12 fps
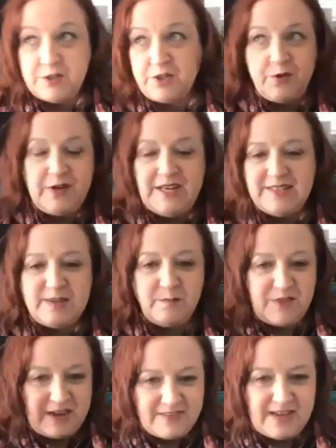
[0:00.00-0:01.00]
to create
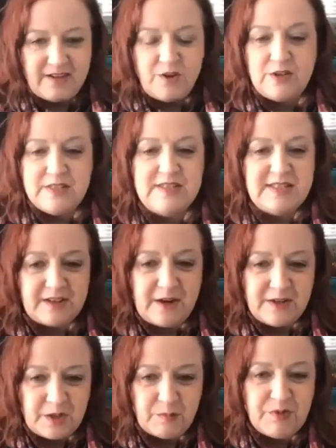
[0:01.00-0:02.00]
something that you can stick
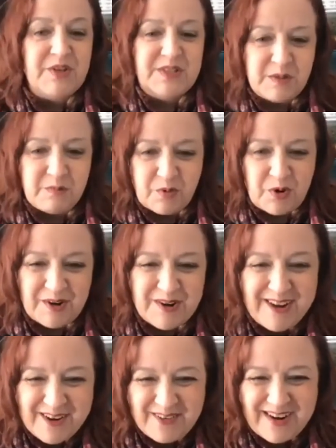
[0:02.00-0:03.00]
on your bulletin board,
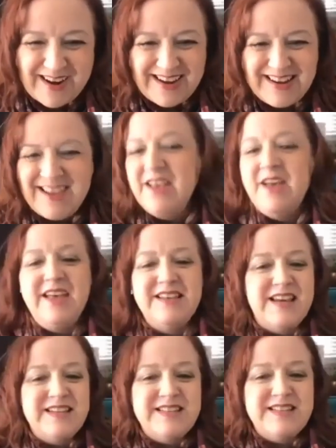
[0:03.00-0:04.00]
right? It
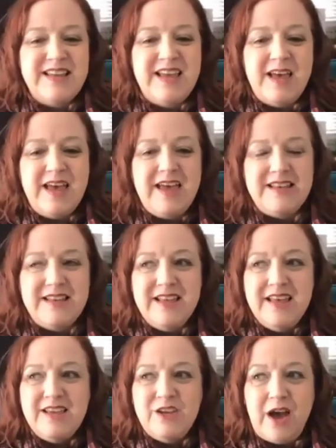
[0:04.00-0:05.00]
doesn't,
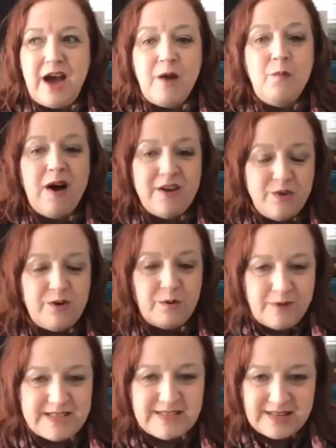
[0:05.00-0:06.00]
I want you to
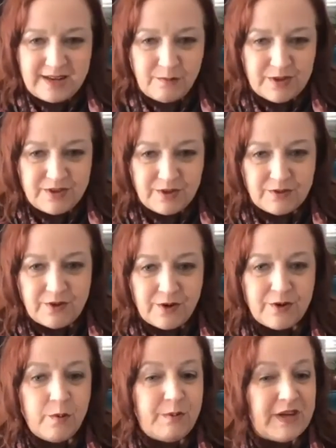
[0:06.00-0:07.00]
resonate with your
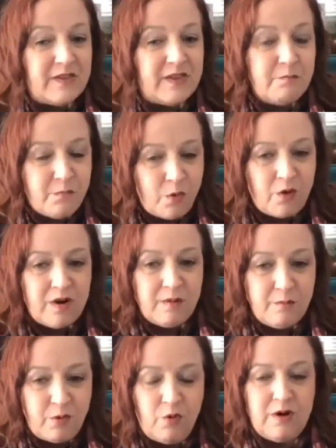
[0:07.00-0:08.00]
logo, but the more
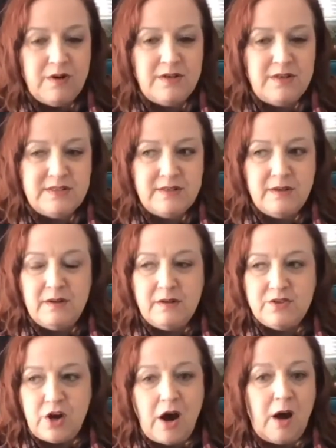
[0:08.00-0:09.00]
important
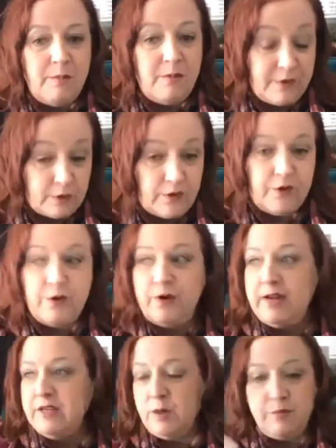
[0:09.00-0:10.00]
job of your logo
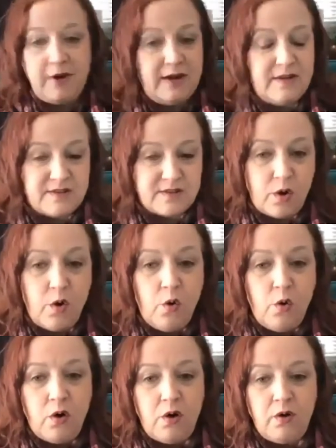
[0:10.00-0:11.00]
and your brand as a
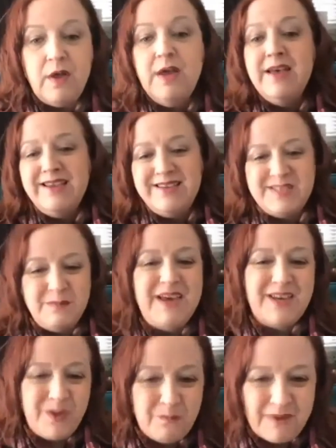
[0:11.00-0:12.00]
whole is to
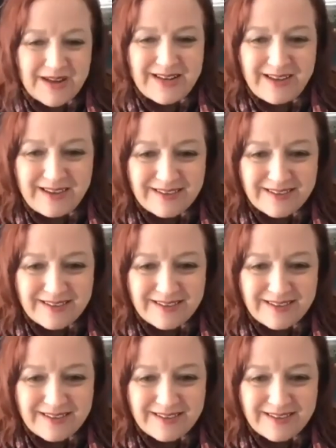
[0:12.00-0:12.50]
make you money.